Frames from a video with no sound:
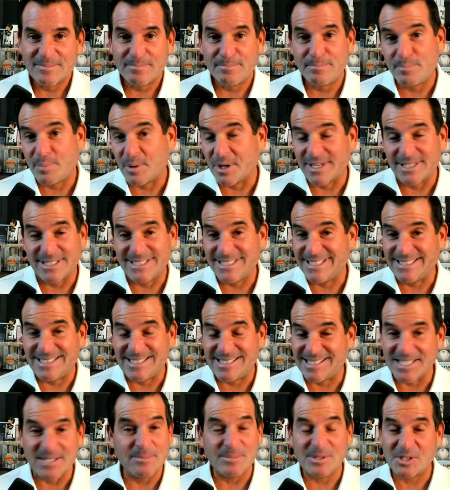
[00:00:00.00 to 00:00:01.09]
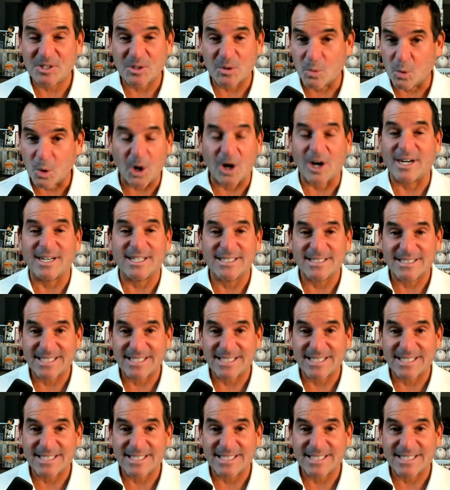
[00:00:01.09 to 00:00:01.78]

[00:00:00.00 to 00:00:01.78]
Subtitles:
but it seems to work,